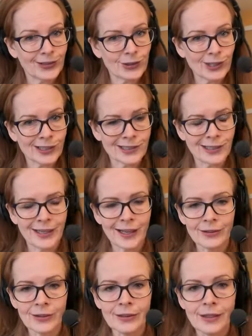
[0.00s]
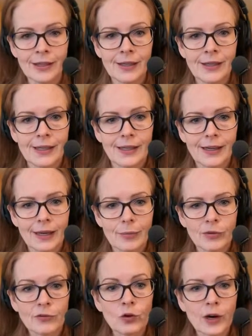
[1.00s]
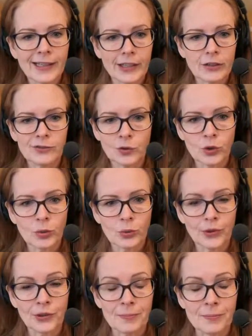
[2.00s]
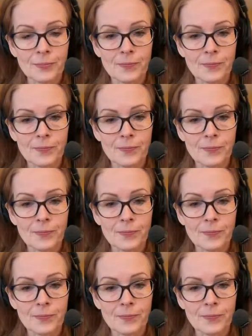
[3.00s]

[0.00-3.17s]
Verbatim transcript: stuck together um, before I go forward